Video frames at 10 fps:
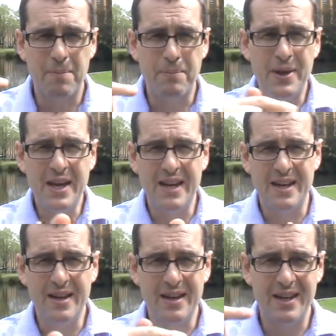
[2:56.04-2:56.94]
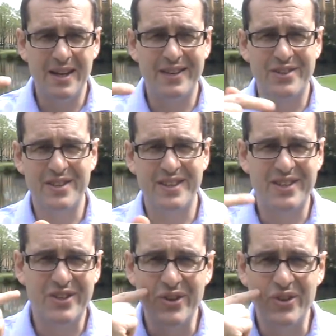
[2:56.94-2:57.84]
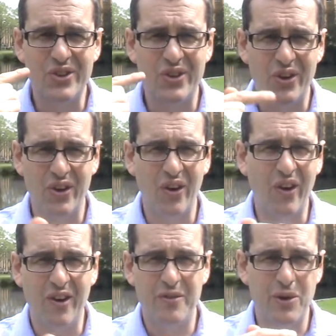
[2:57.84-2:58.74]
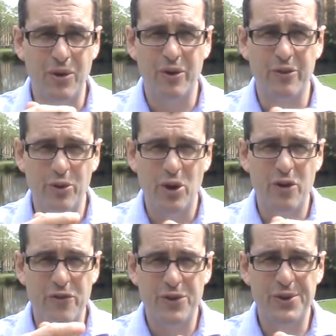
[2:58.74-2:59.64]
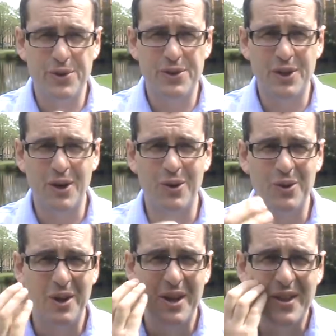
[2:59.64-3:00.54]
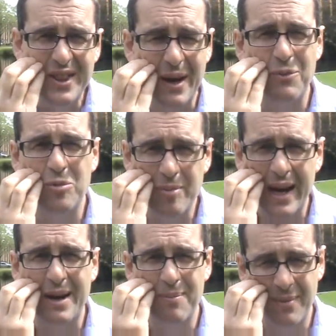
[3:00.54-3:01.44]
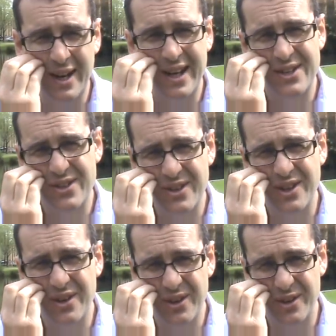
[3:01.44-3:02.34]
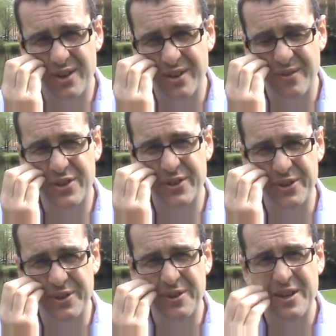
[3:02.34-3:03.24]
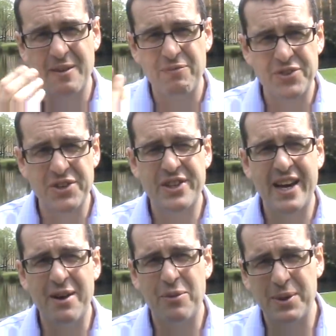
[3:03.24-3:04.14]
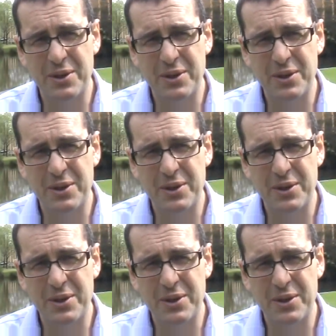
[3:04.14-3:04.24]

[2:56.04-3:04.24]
pin into the tooth of your voodoo doll, that will make my tooth hurt too. So that we